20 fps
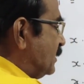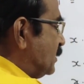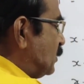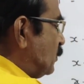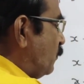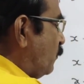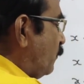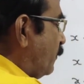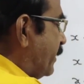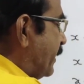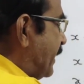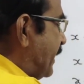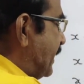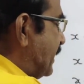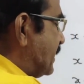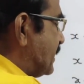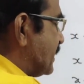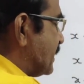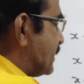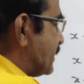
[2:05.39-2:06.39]
So
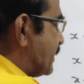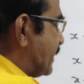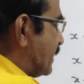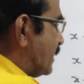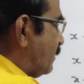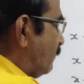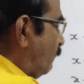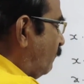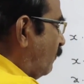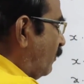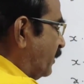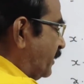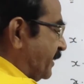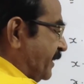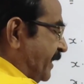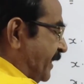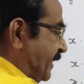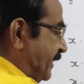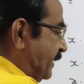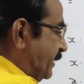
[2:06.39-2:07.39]
8 6s
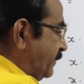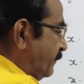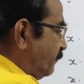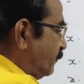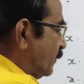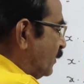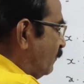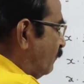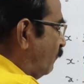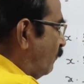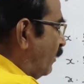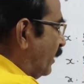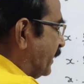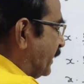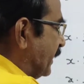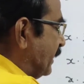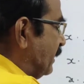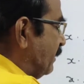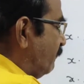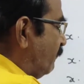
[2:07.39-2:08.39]
48,
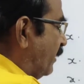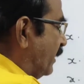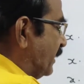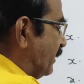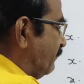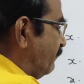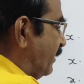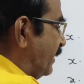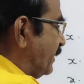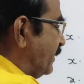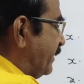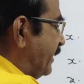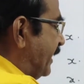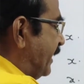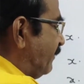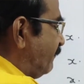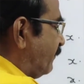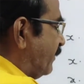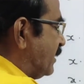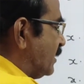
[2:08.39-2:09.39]
40, 41,
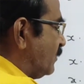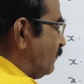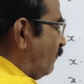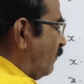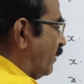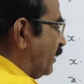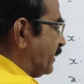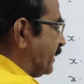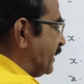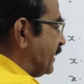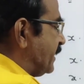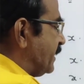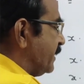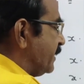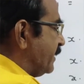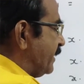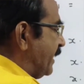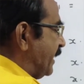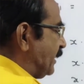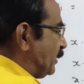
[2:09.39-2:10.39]
8 5s 40,
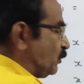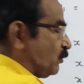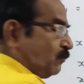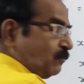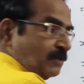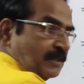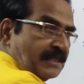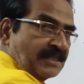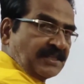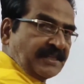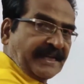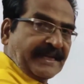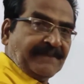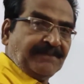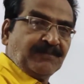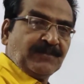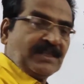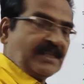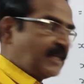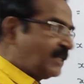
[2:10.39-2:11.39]
8 2
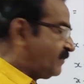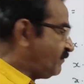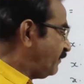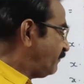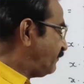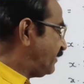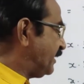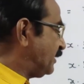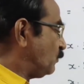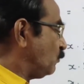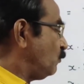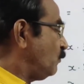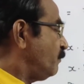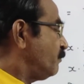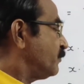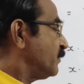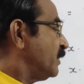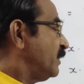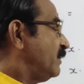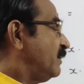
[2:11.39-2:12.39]
16,
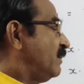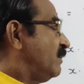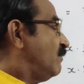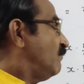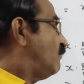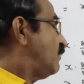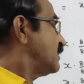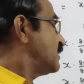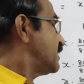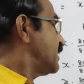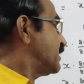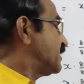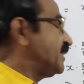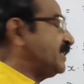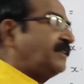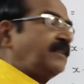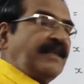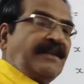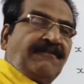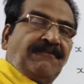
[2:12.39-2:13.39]
652.
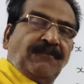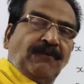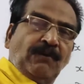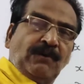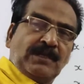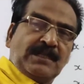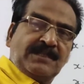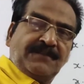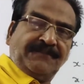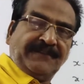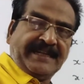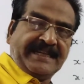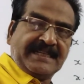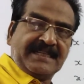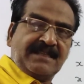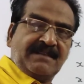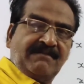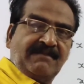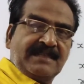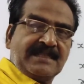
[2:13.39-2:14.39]
163 fours,
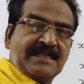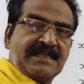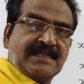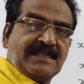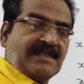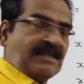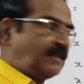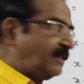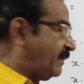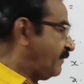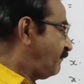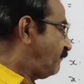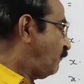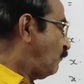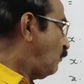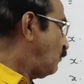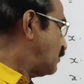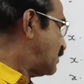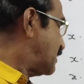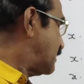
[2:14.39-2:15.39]
friends, 163
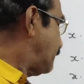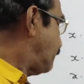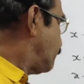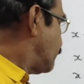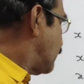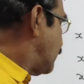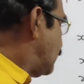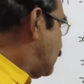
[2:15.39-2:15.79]
fours.